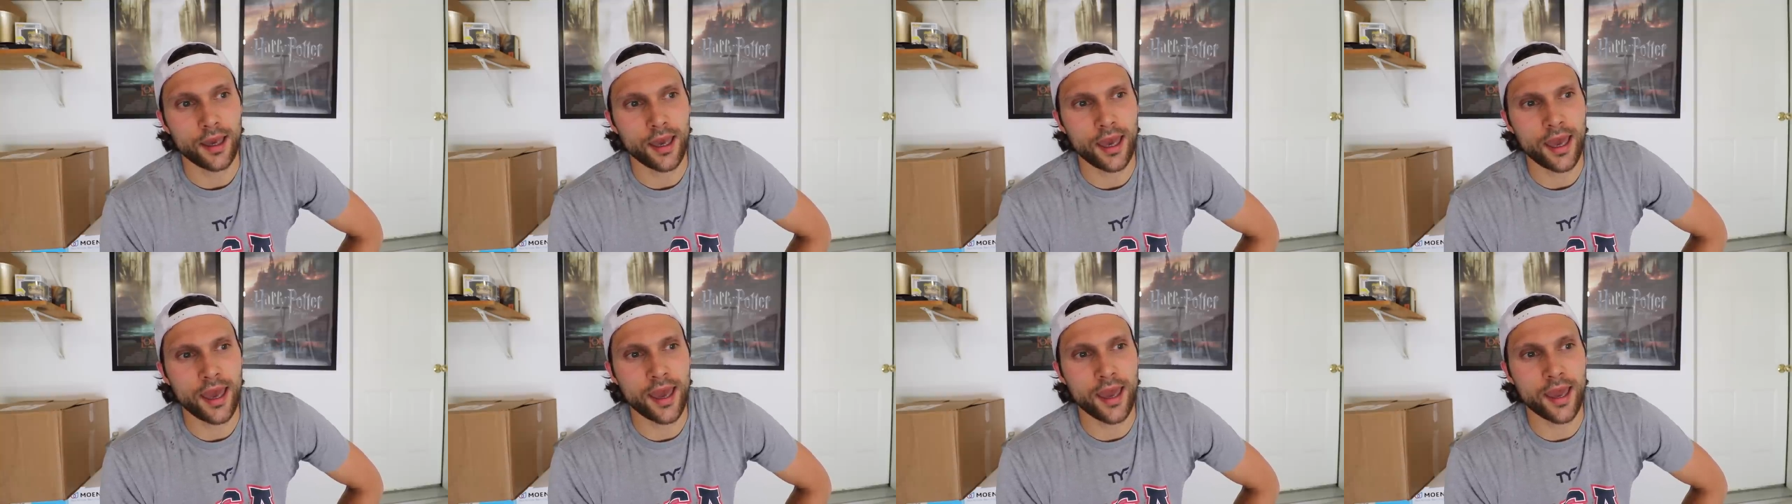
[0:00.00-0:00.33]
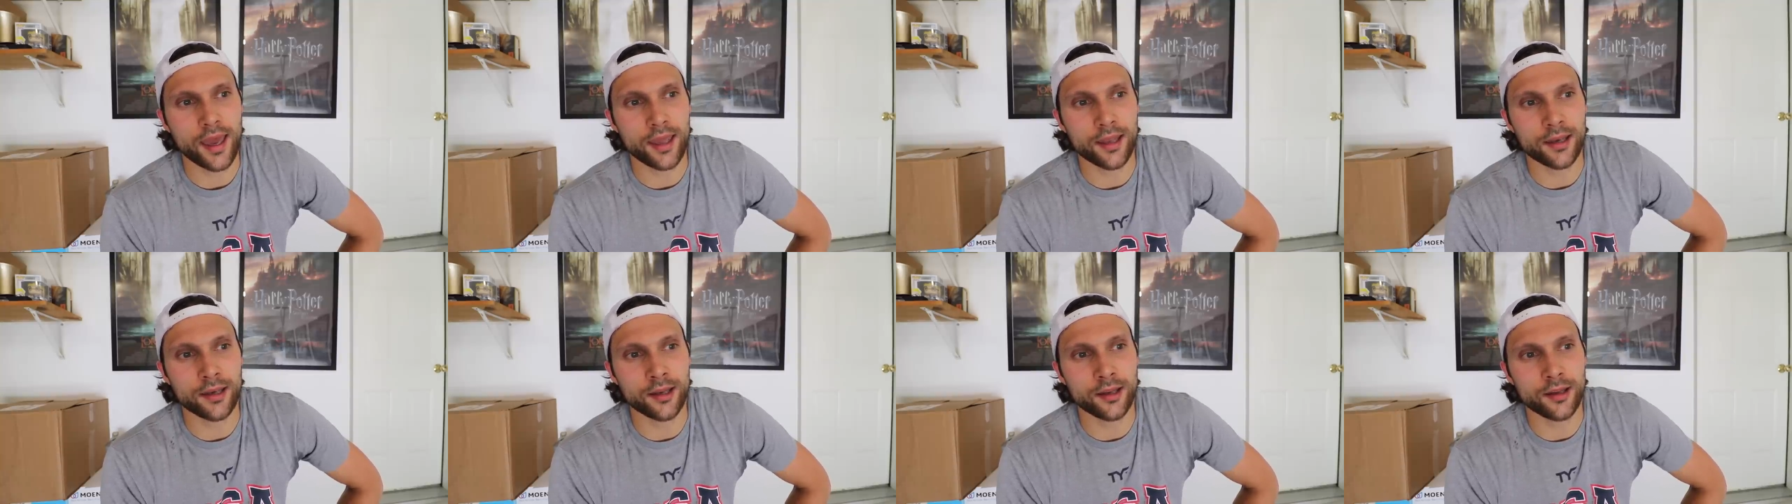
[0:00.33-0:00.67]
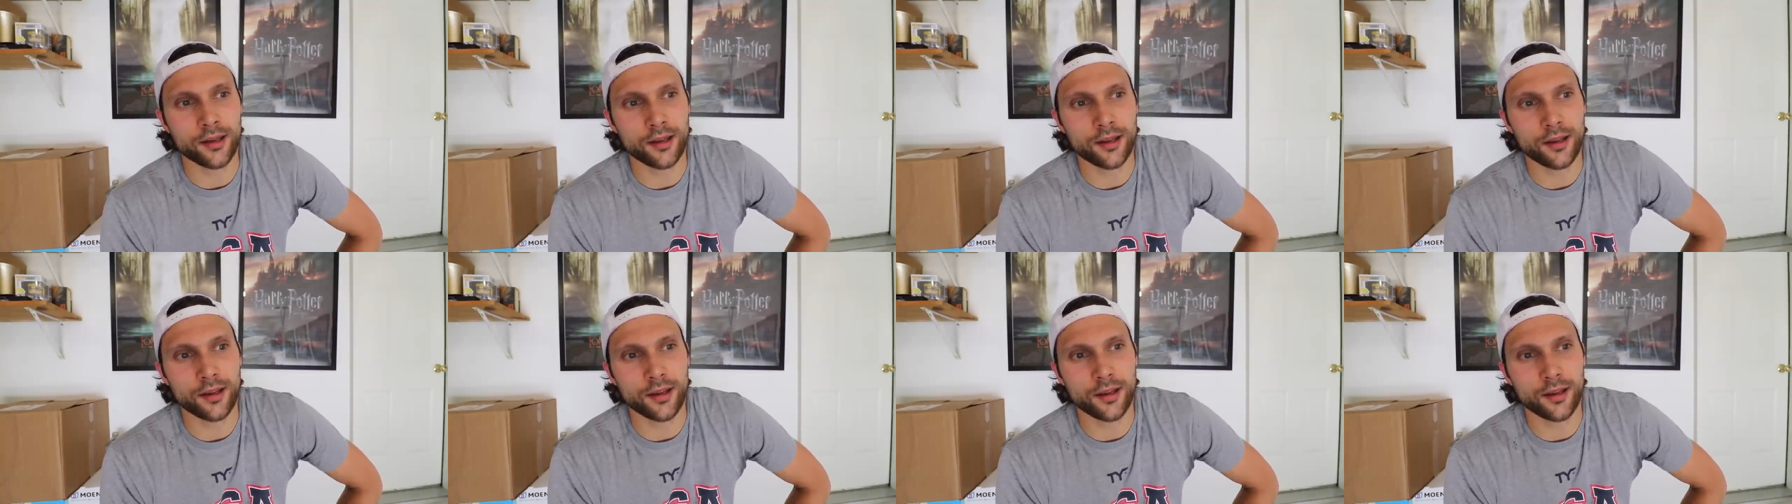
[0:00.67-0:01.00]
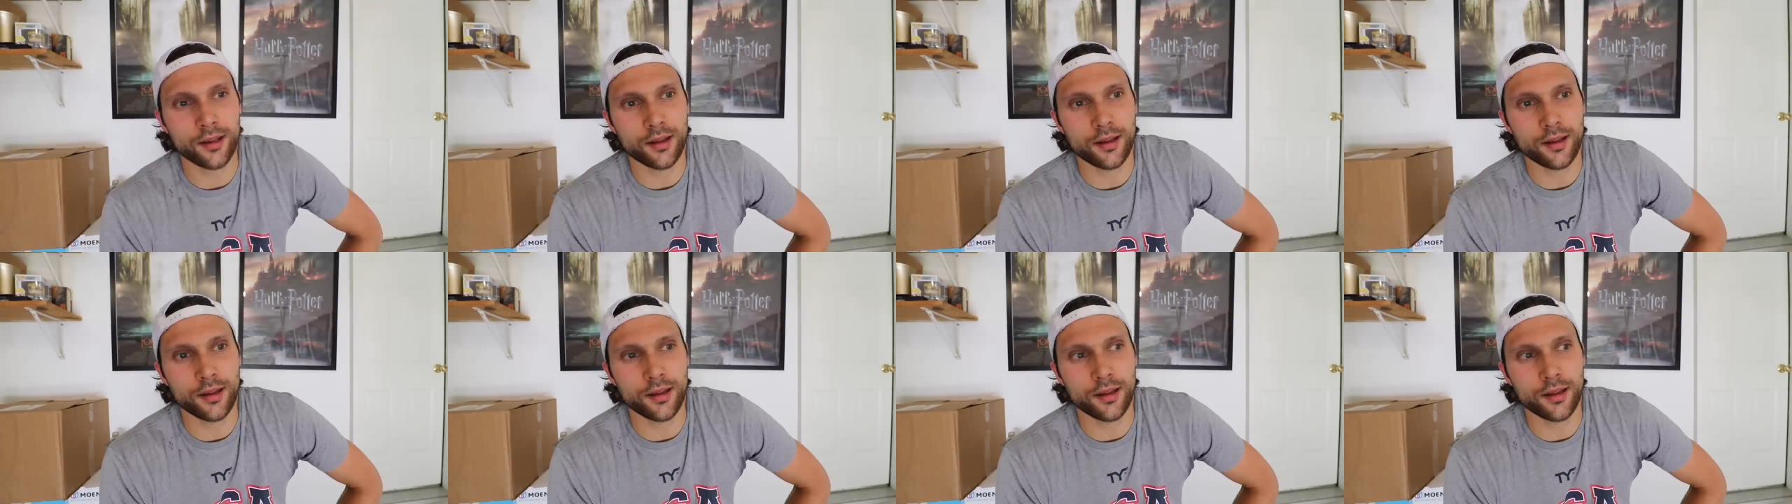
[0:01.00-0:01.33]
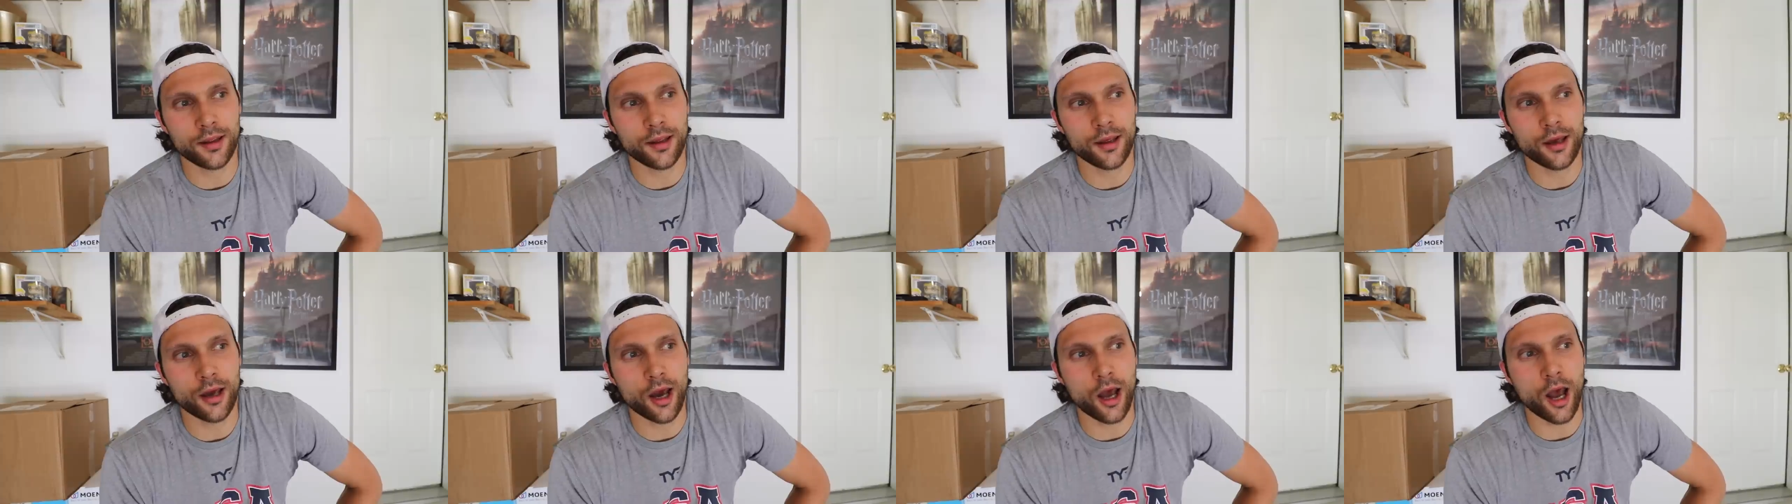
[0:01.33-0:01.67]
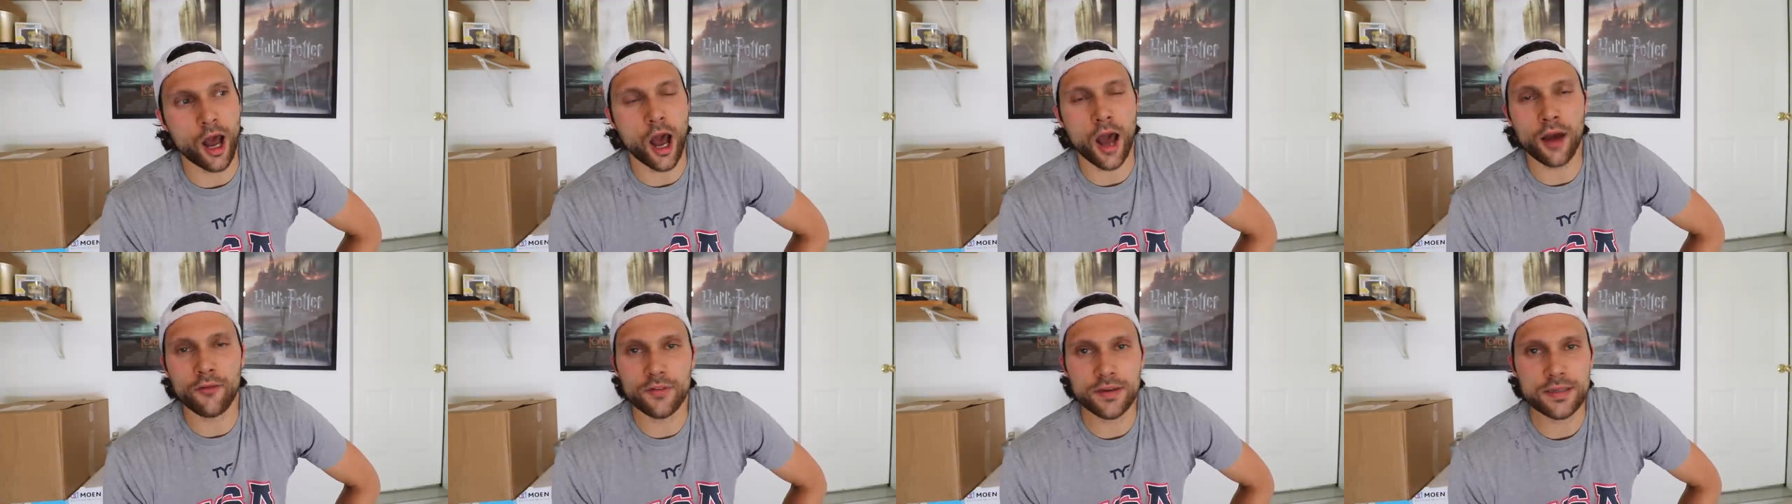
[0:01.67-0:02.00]
And
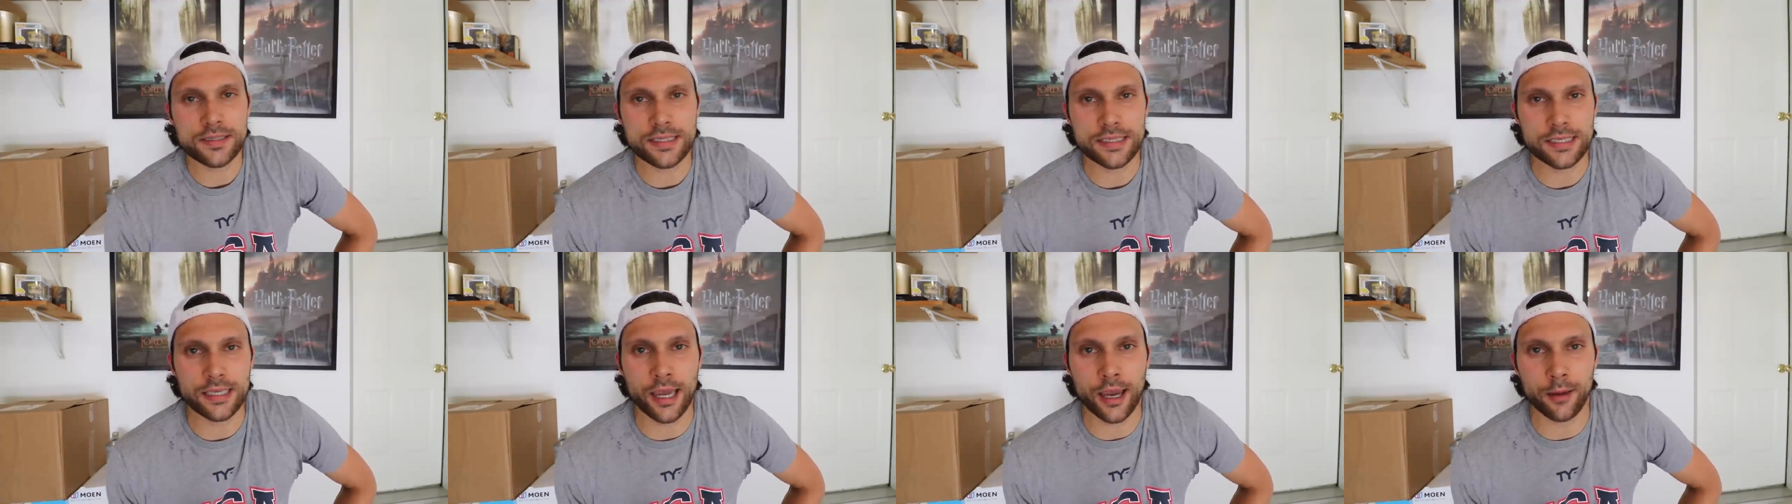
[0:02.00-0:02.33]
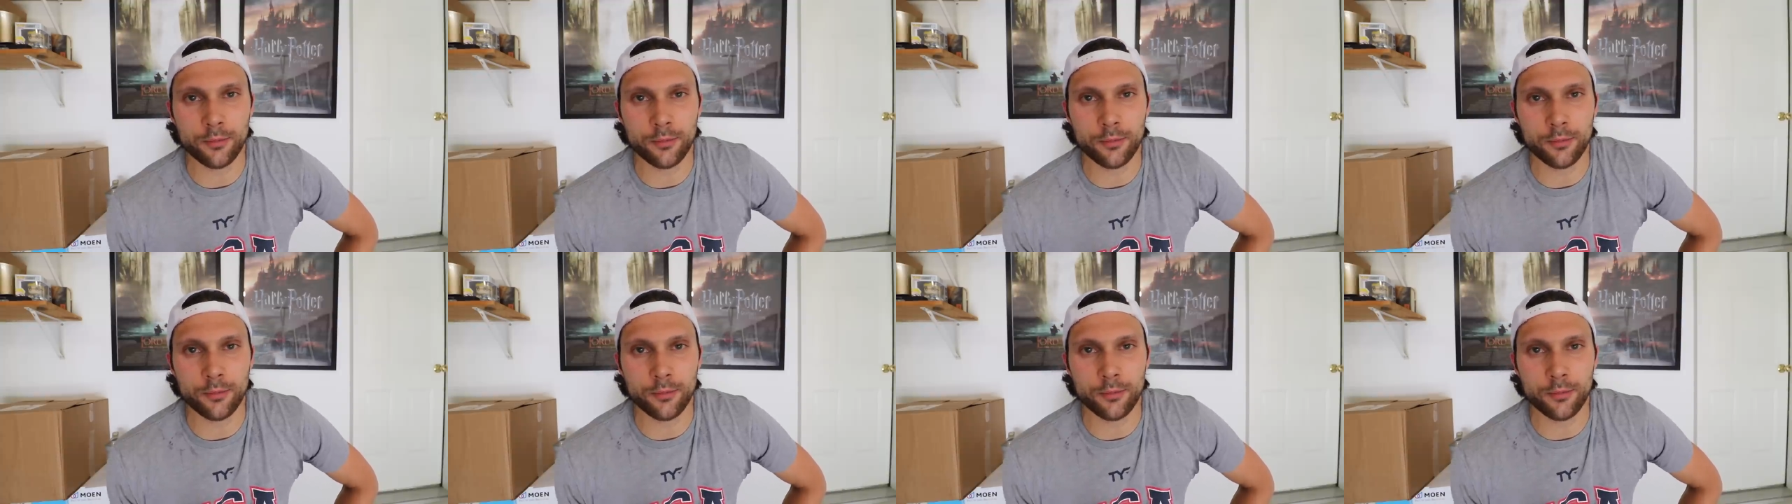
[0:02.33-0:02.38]
obviously